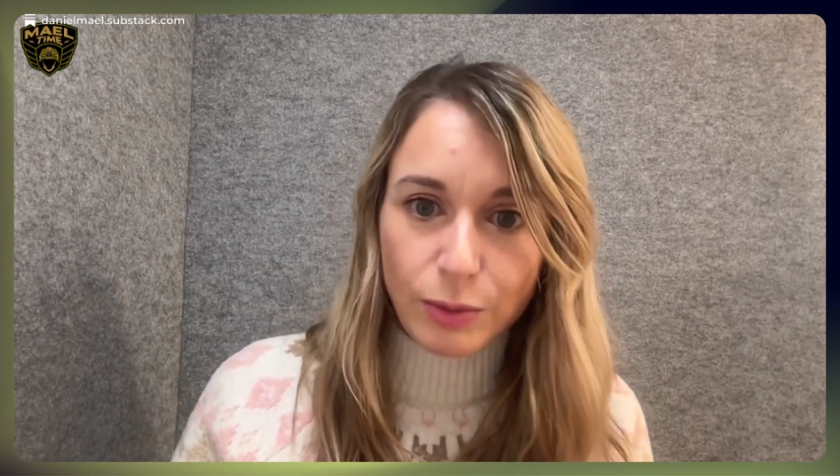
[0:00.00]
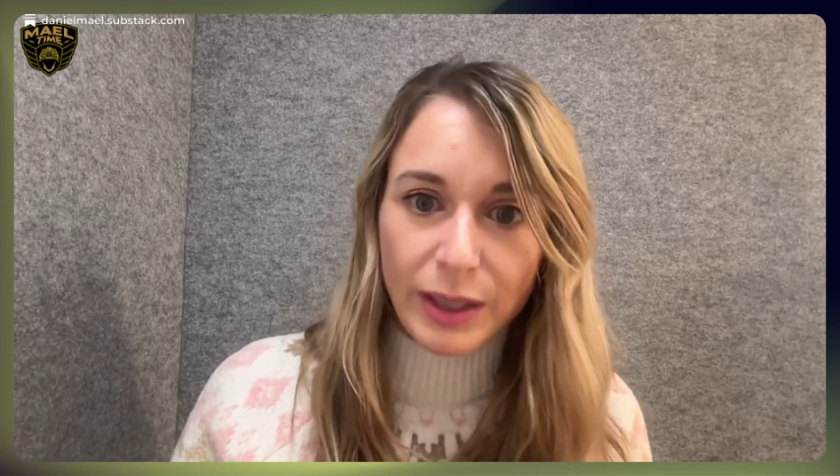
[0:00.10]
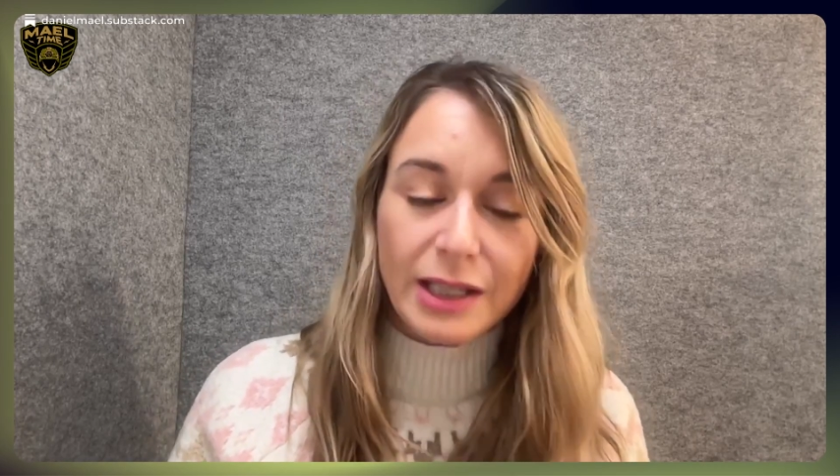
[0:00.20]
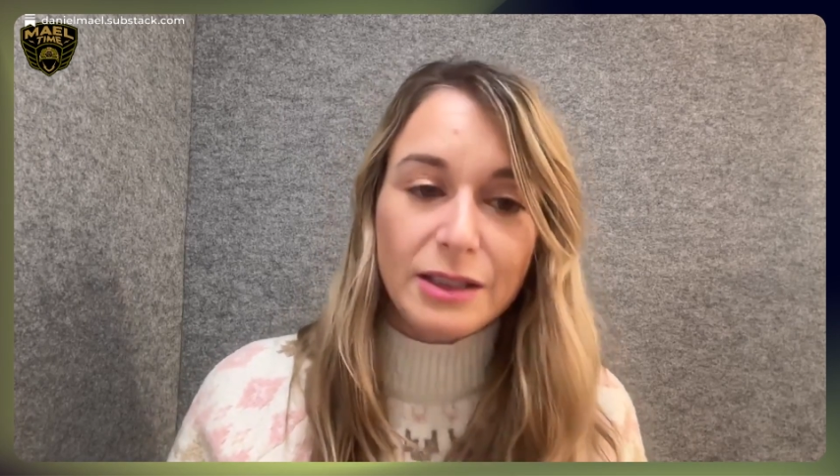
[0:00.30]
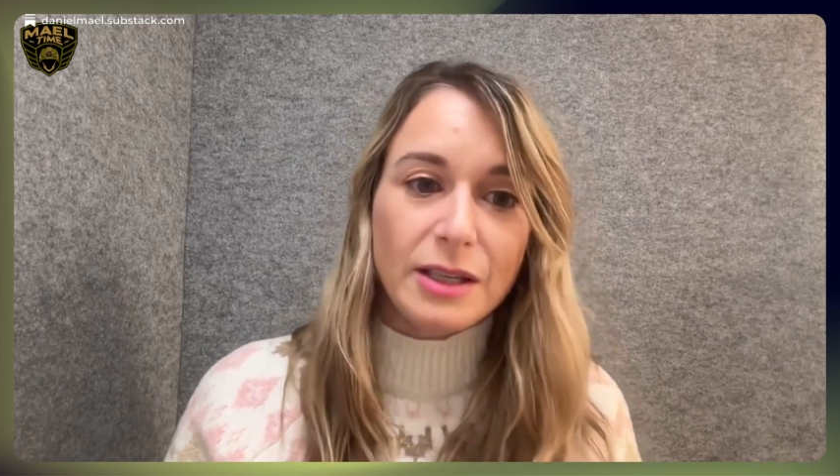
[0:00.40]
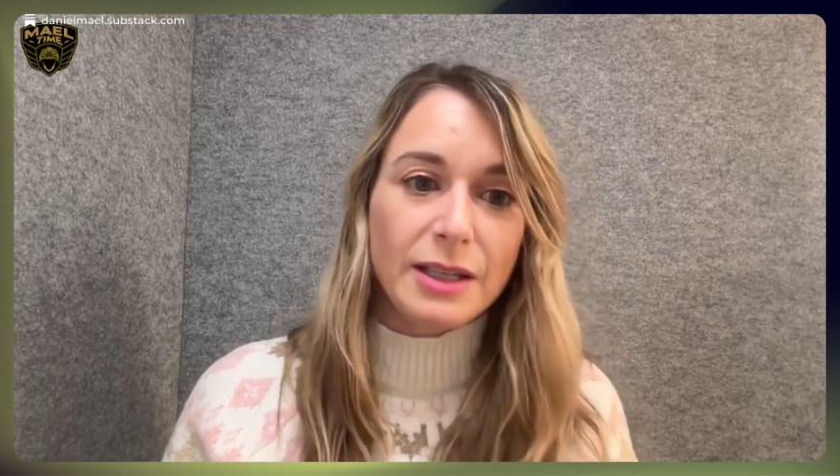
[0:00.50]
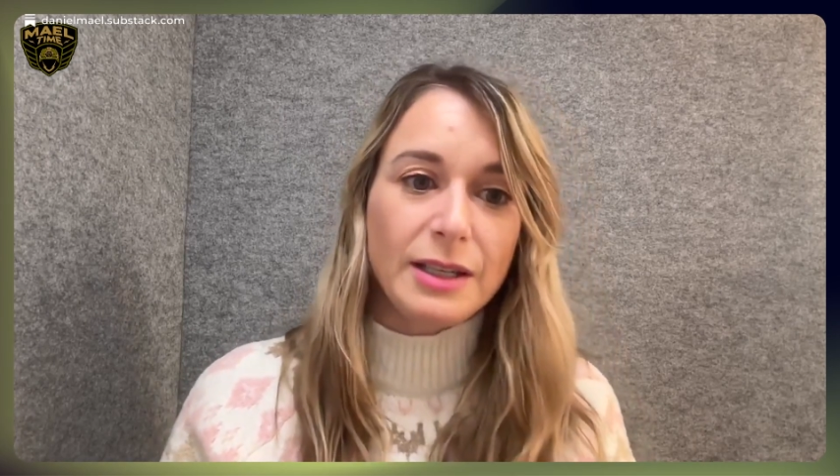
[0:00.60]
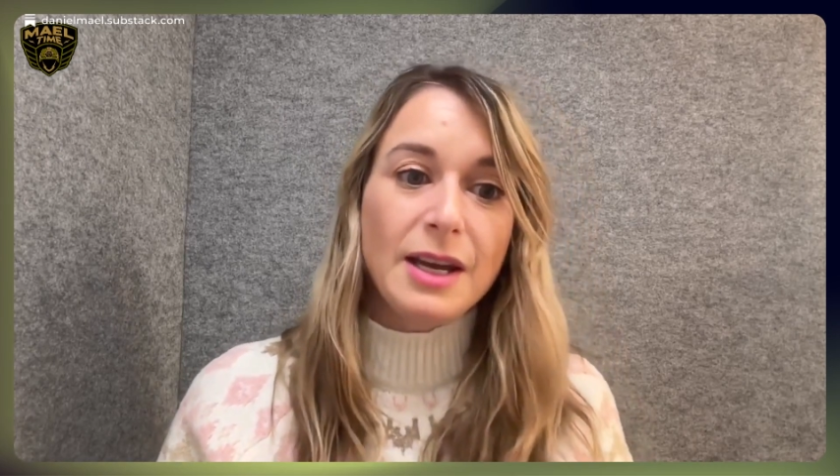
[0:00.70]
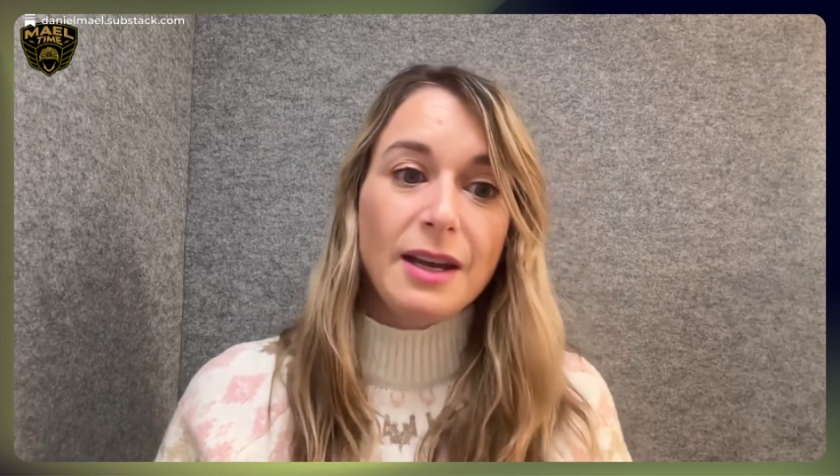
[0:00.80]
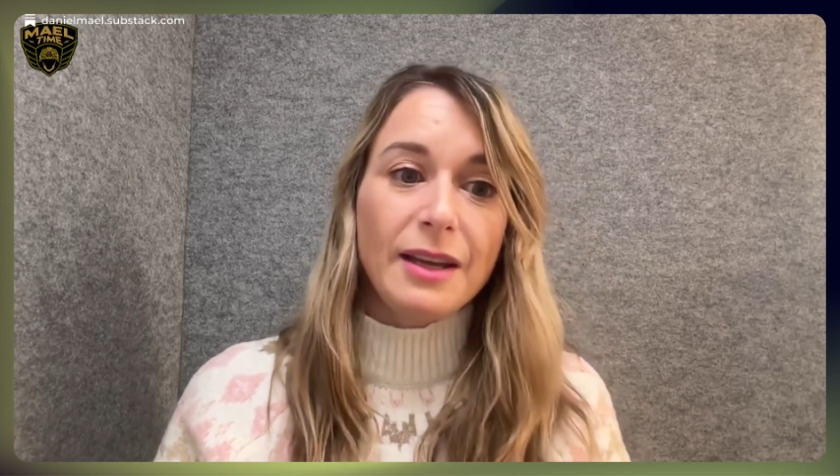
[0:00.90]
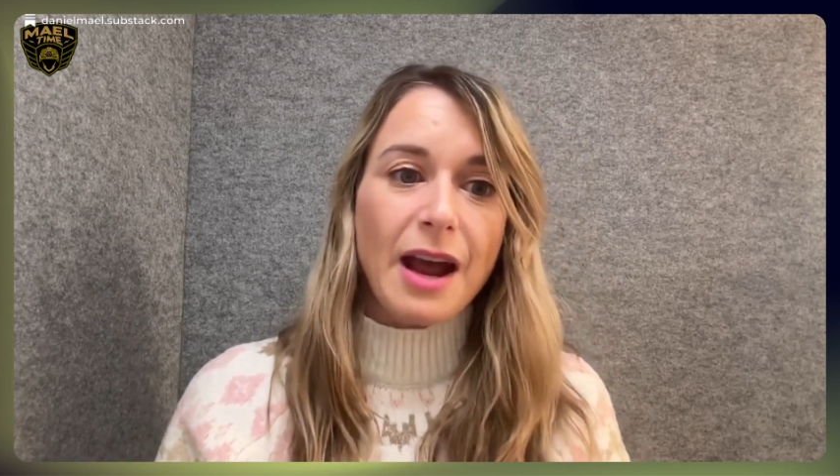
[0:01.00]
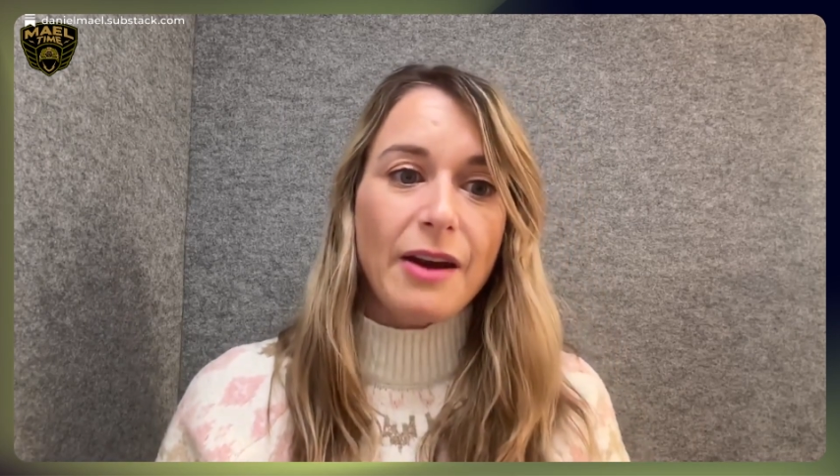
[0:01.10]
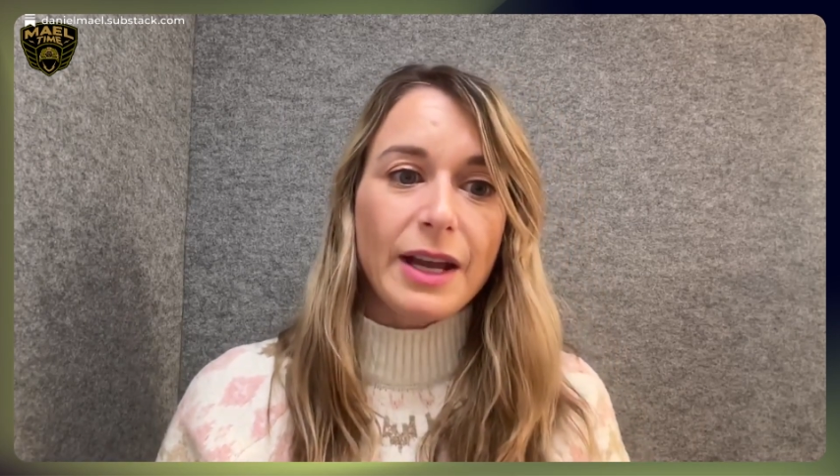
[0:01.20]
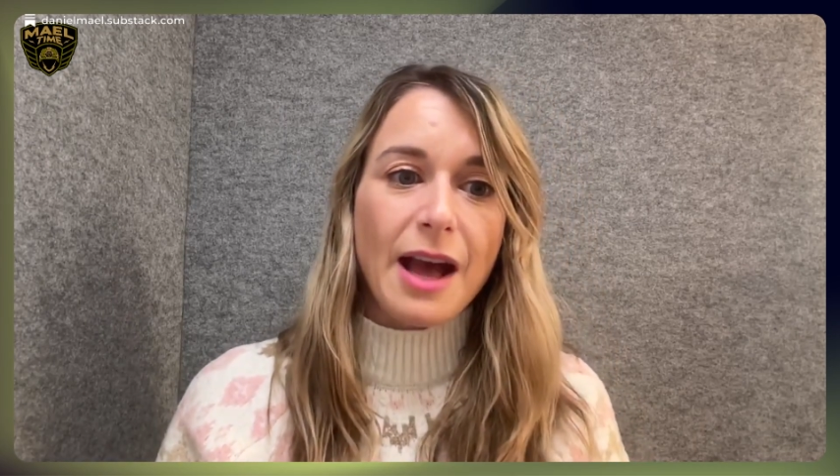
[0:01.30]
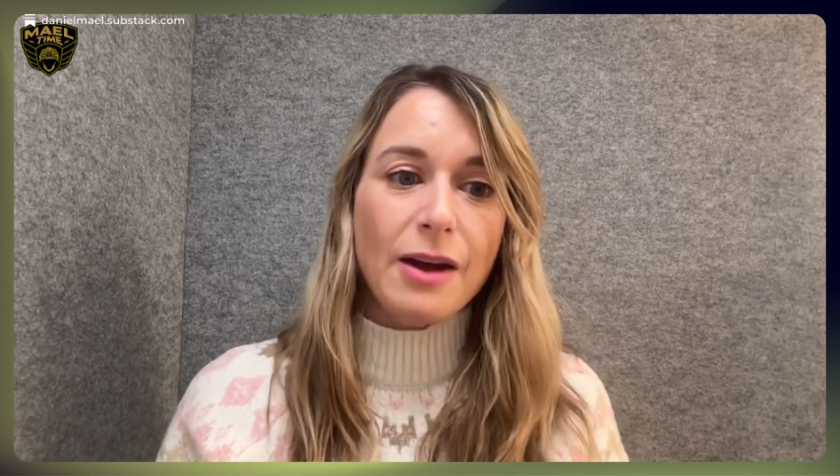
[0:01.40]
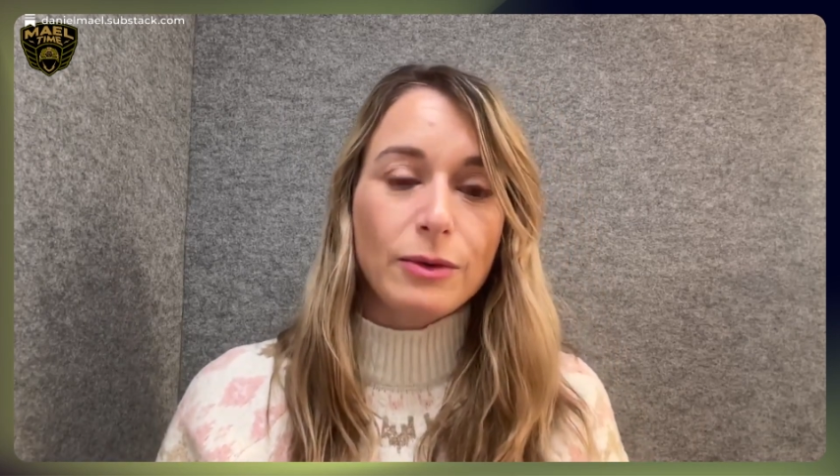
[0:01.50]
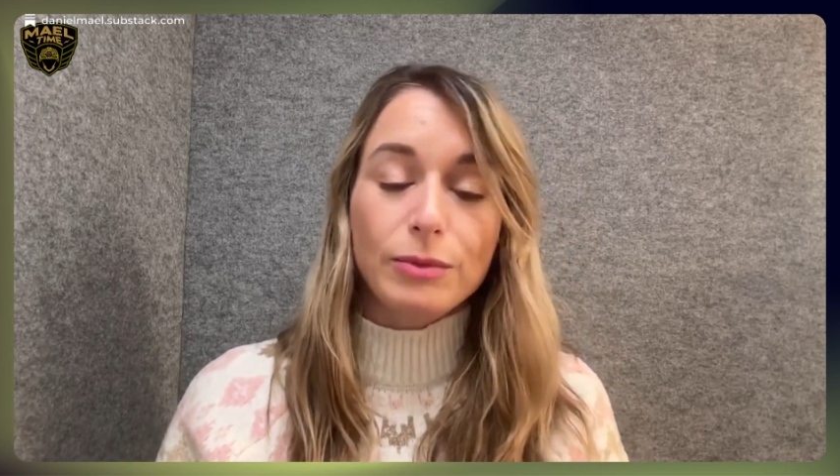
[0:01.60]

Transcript: We need to carry out